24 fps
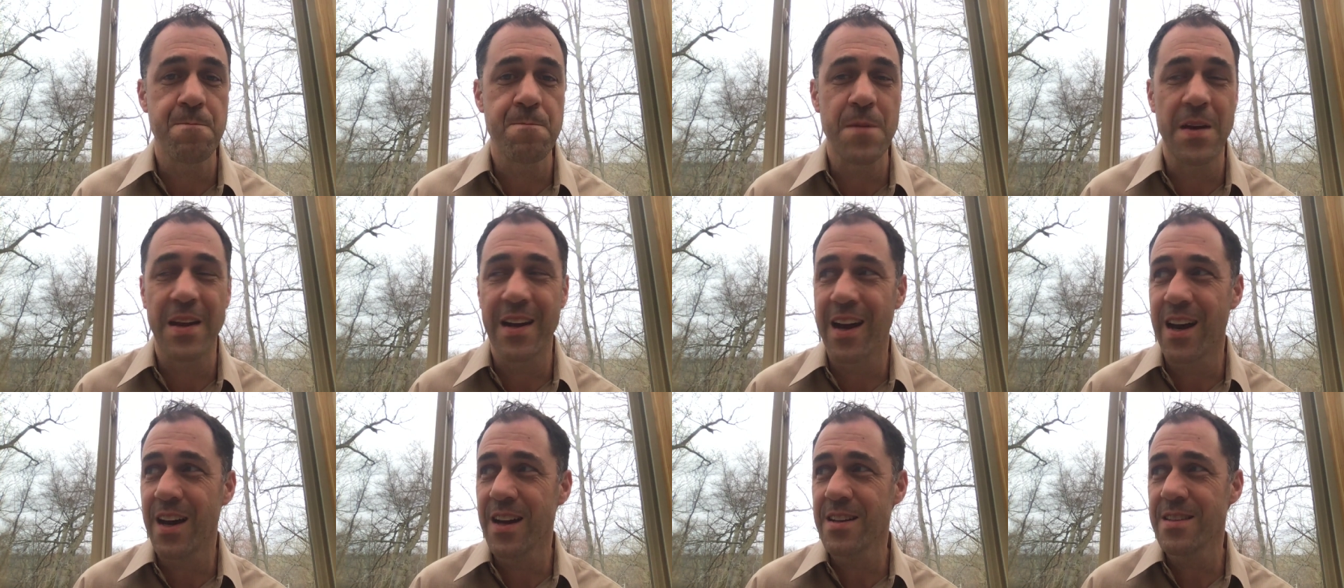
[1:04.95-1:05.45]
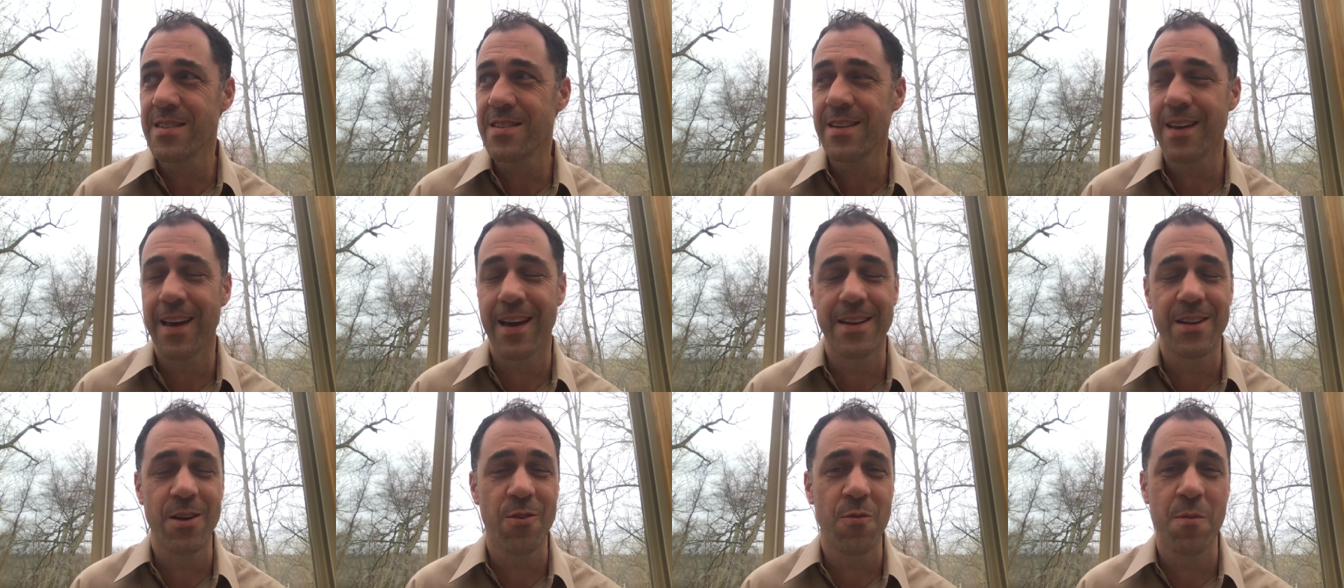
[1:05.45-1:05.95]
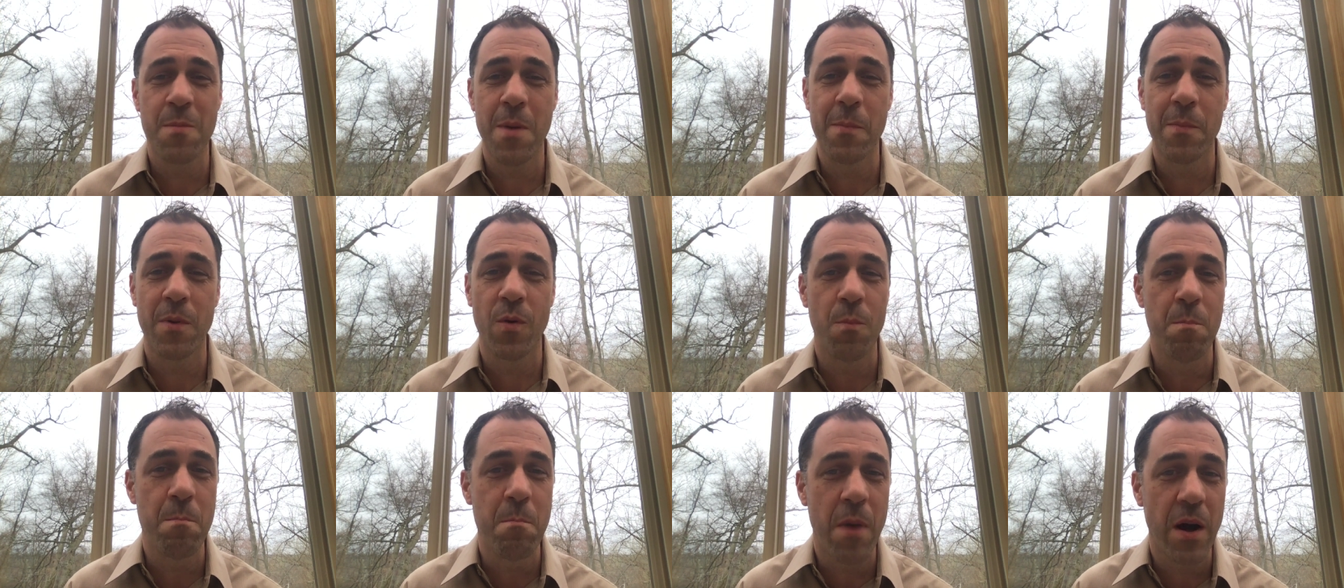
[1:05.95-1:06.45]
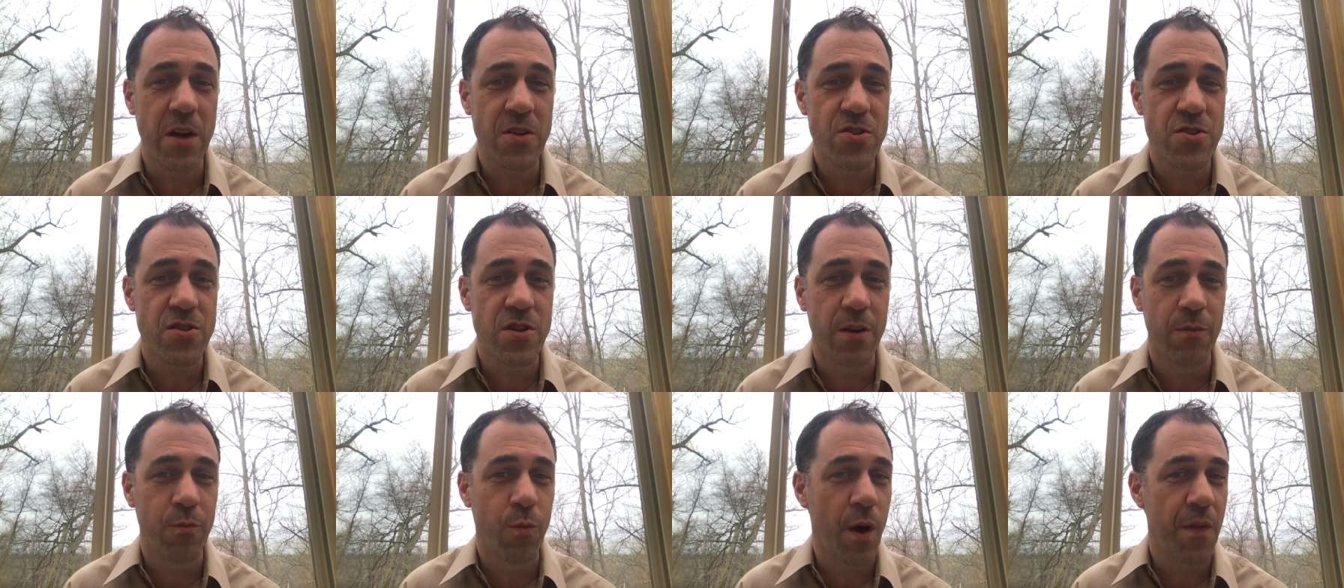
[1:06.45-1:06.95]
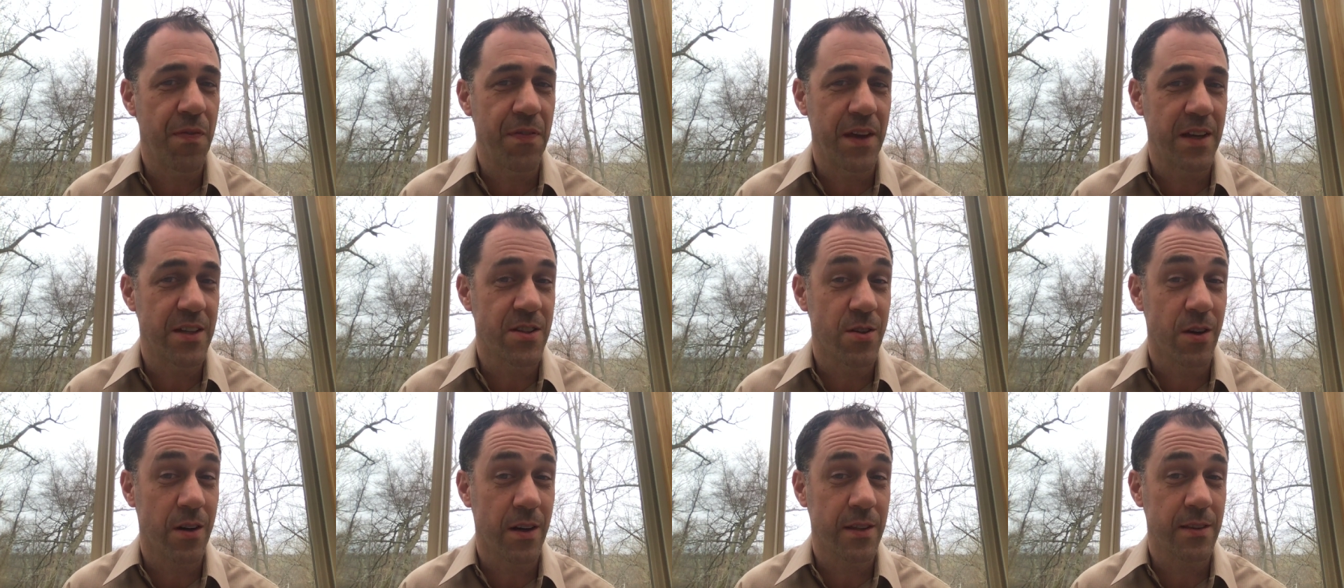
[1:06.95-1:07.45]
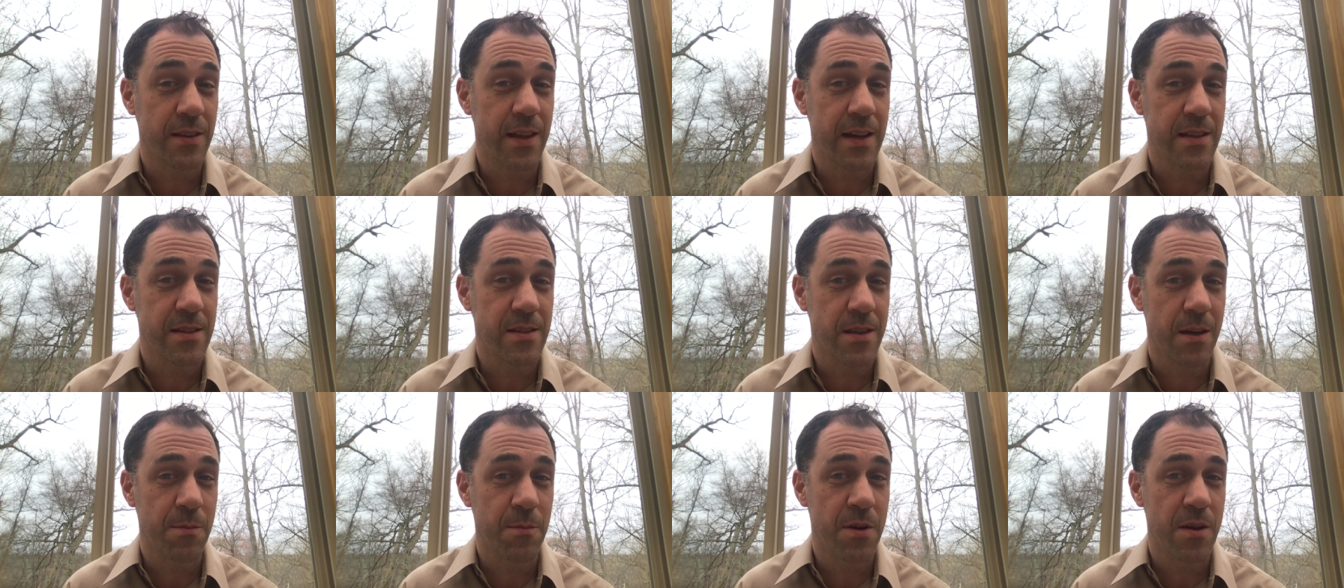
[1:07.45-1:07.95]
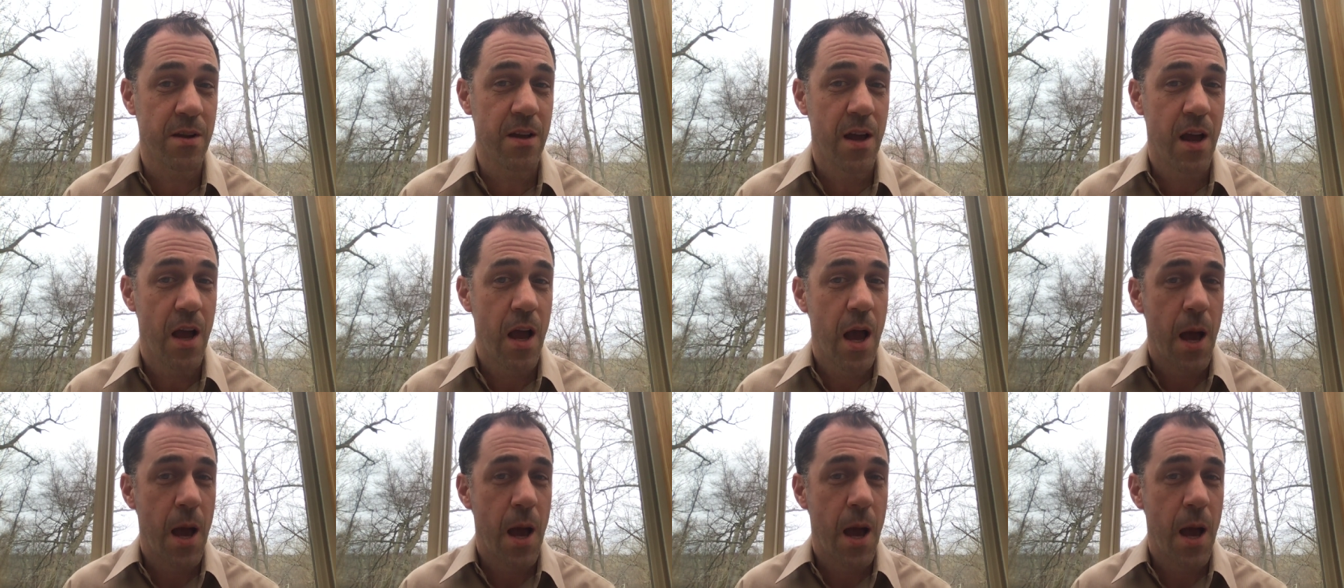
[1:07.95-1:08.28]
And honestly, I don't remember much of what they taught that summer,